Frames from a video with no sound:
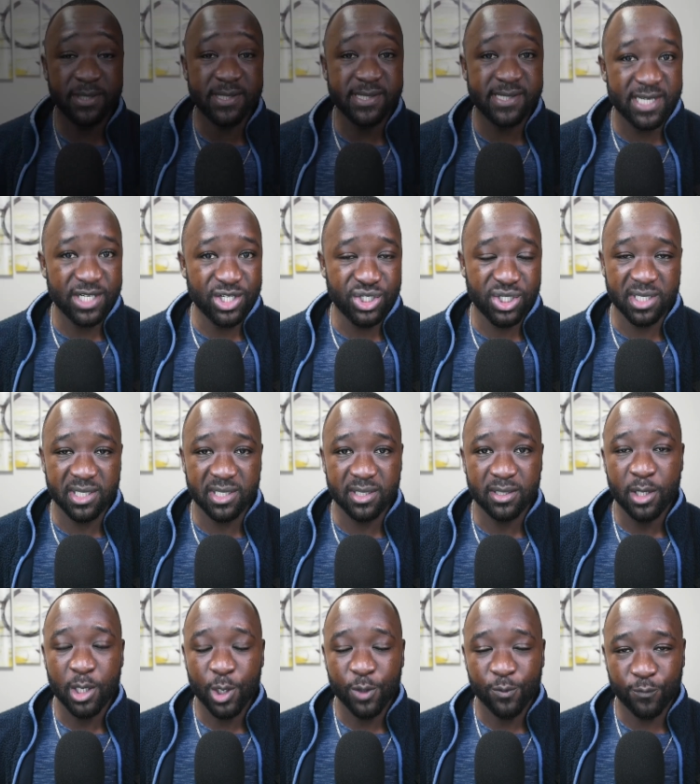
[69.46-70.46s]
positioned
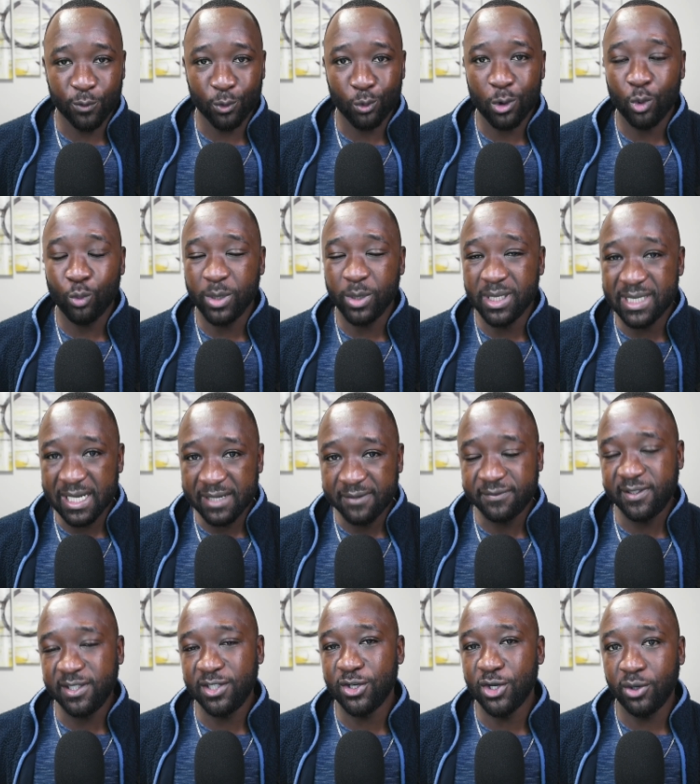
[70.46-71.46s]
for what we
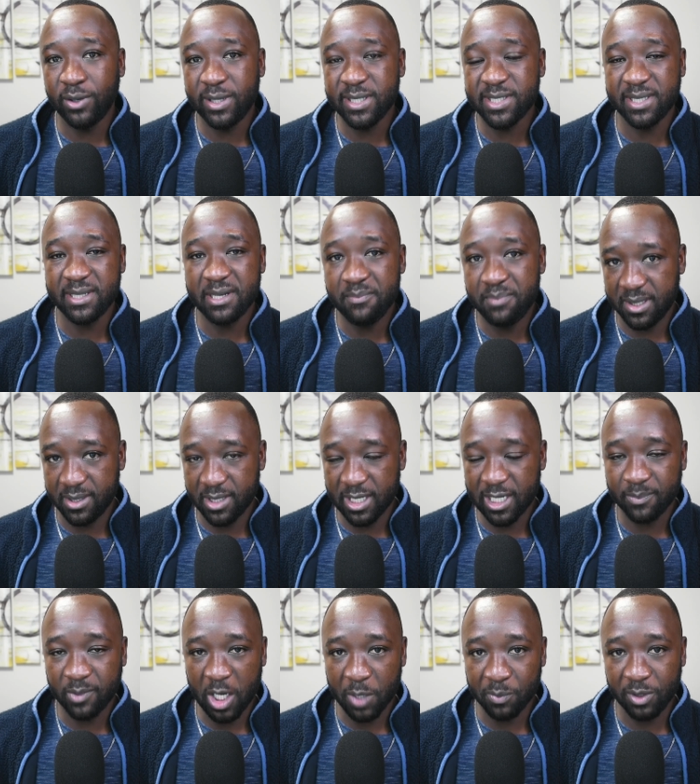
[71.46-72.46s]
definitely know is going to be an
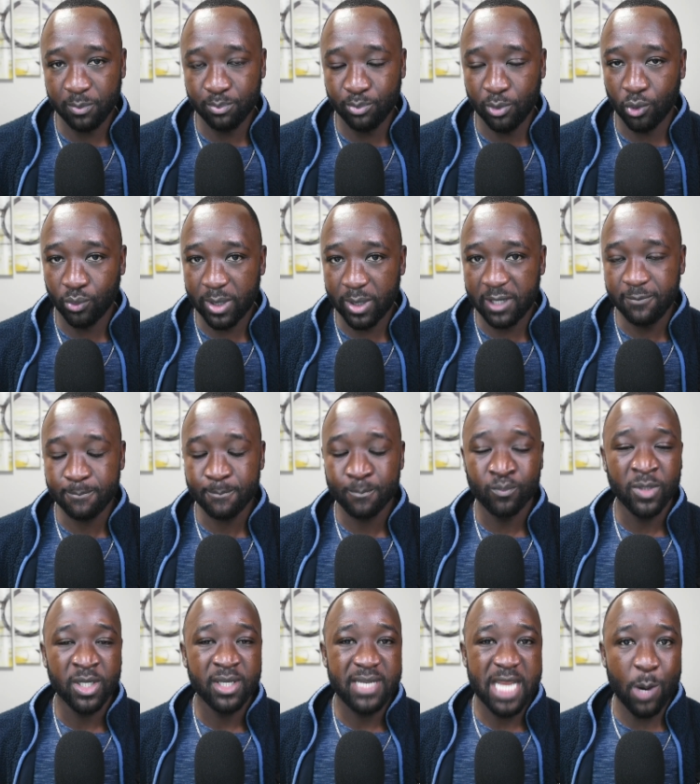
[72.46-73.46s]
upcoming bull run.
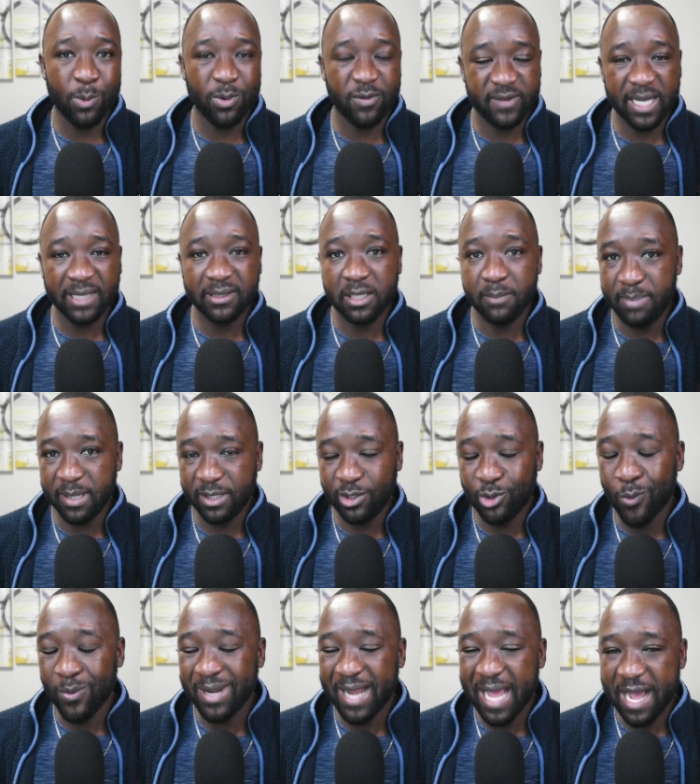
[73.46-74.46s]
Now, we've got the
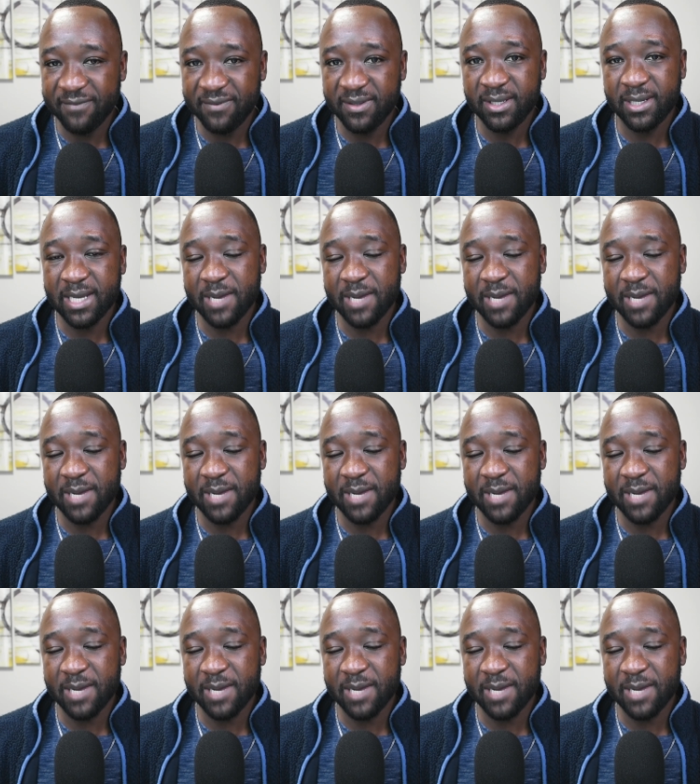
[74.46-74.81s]
Bitcoin halving